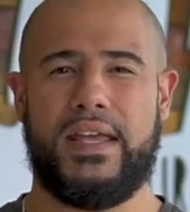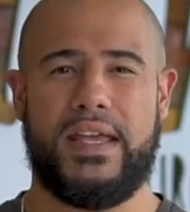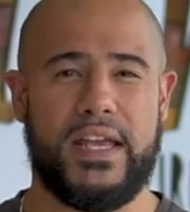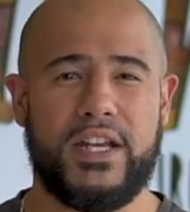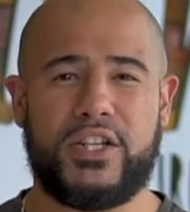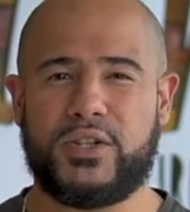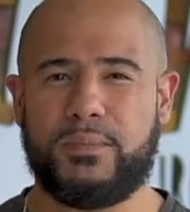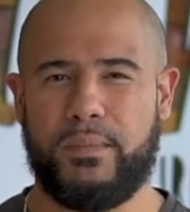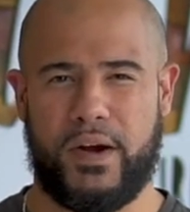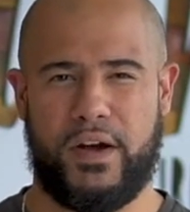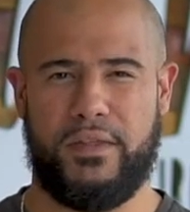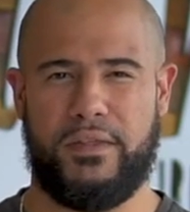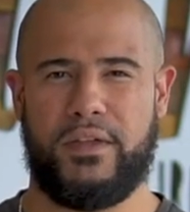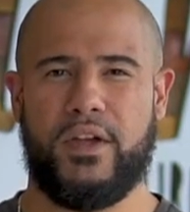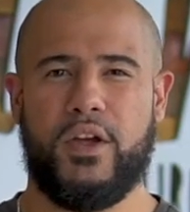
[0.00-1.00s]
Each
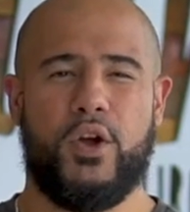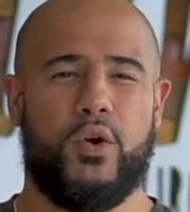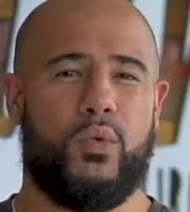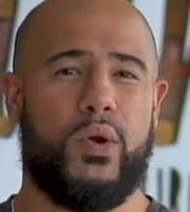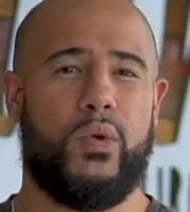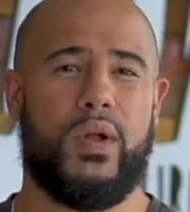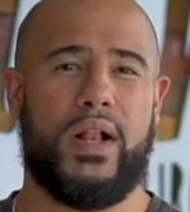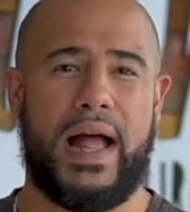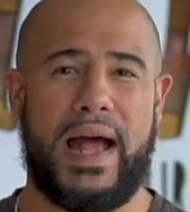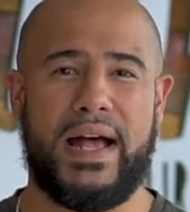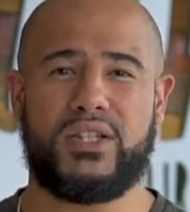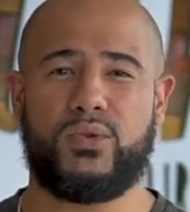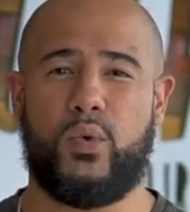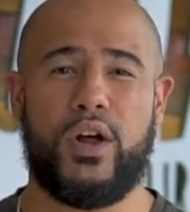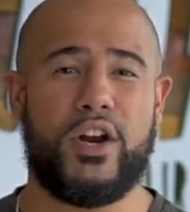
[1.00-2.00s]
month, we will
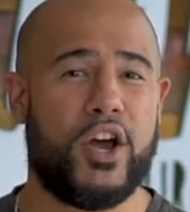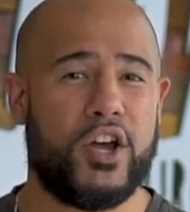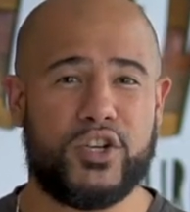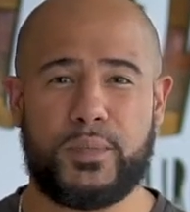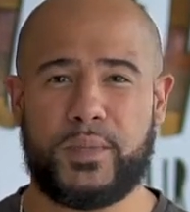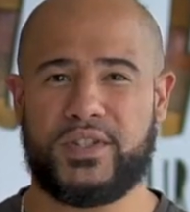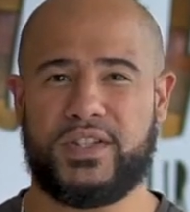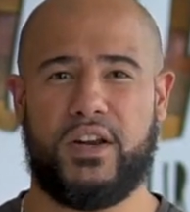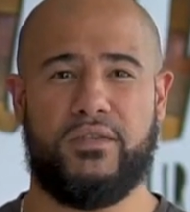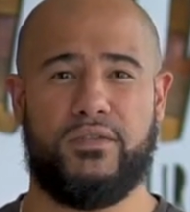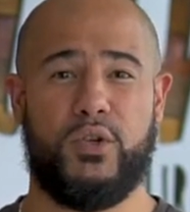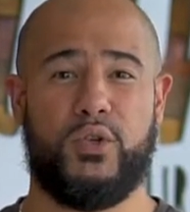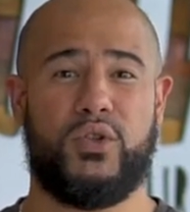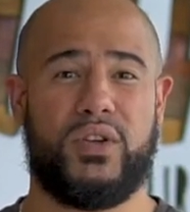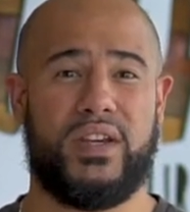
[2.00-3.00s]
ask 100%
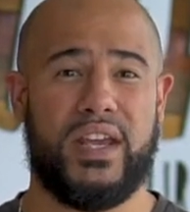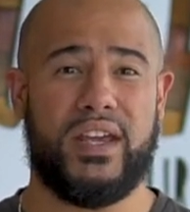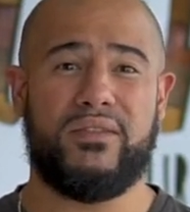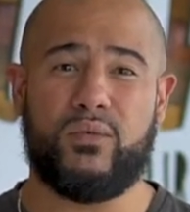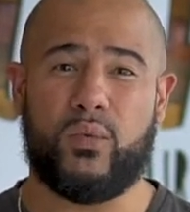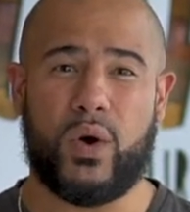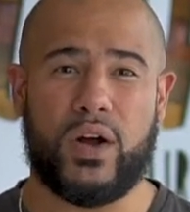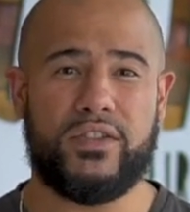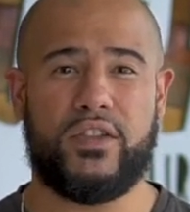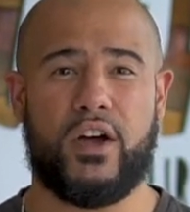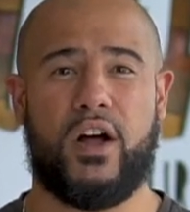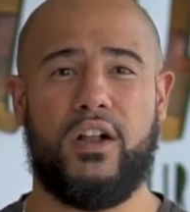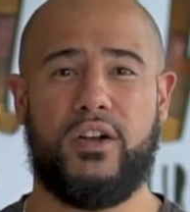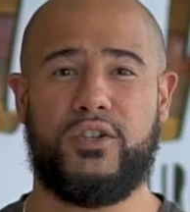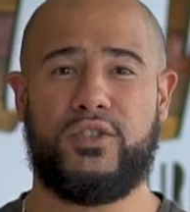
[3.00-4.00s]
of you to give
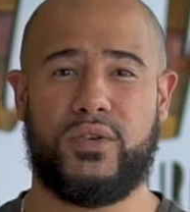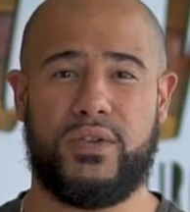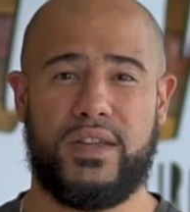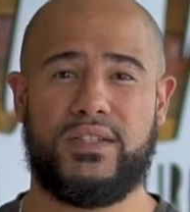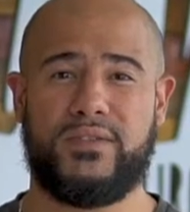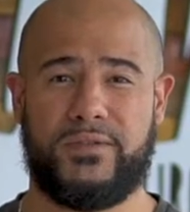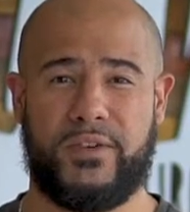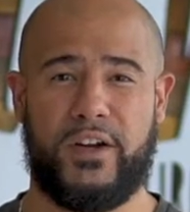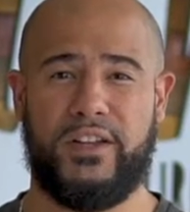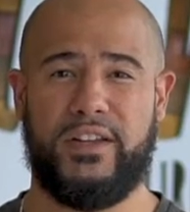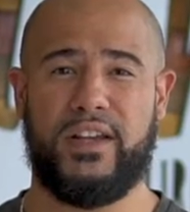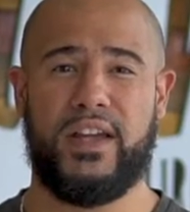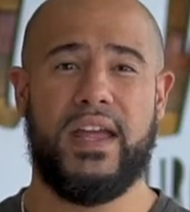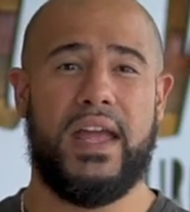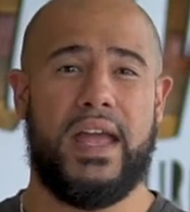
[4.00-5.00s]
$1 to this
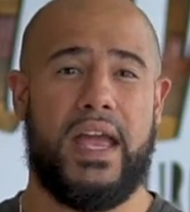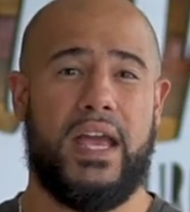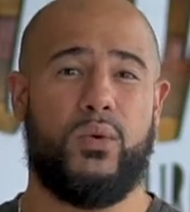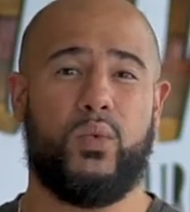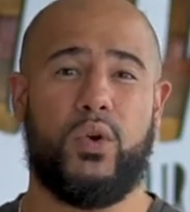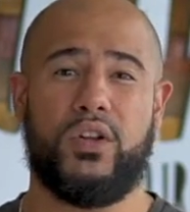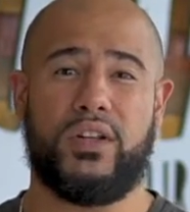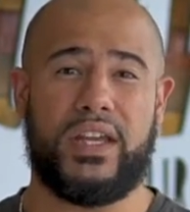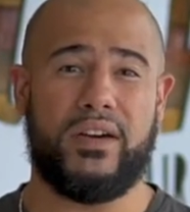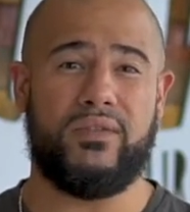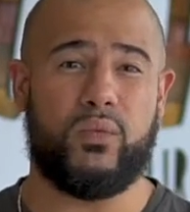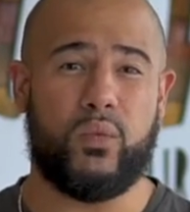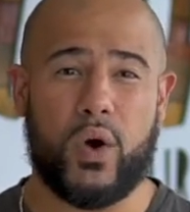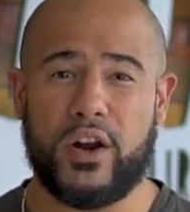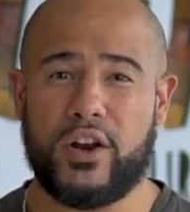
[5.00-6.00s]
fund, and we'll
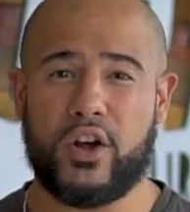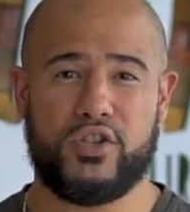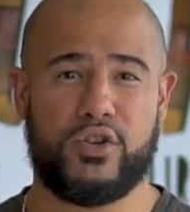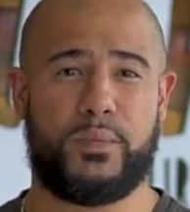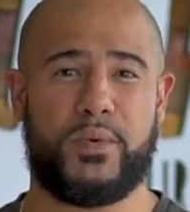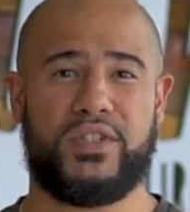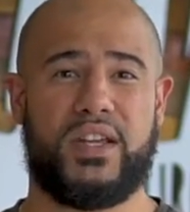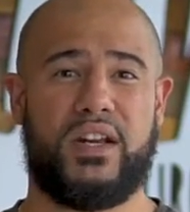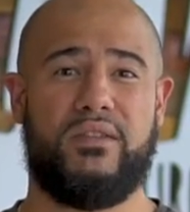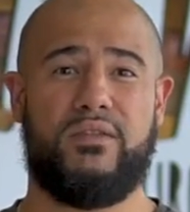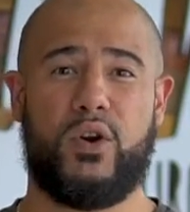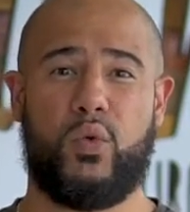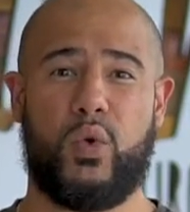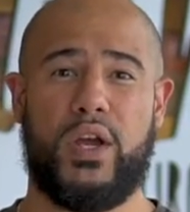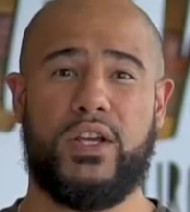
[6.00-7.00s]
give 100%
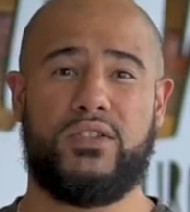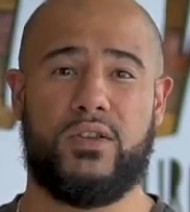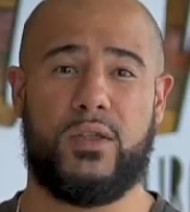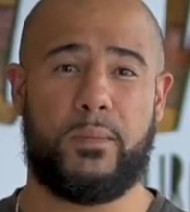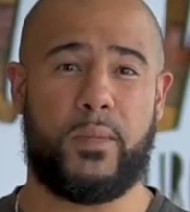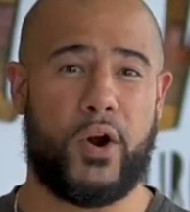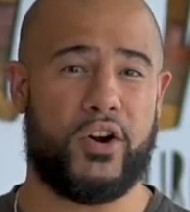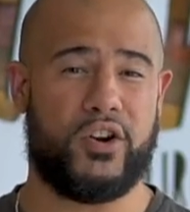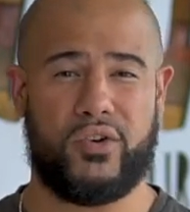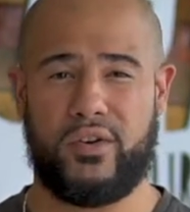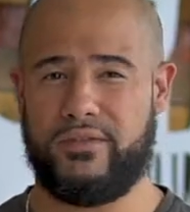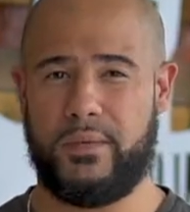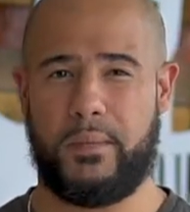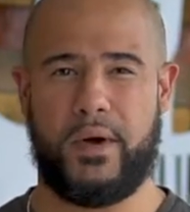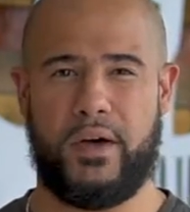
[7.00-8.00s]
of it away to the partner
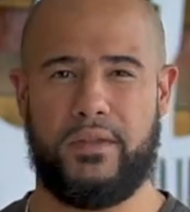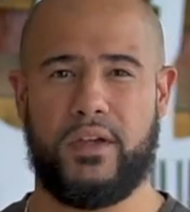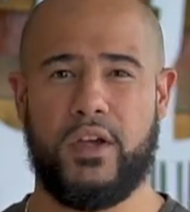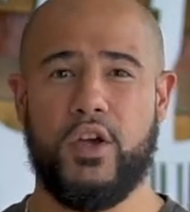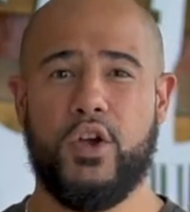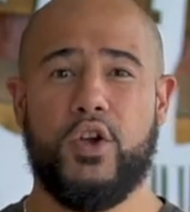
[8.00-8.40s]
of the month.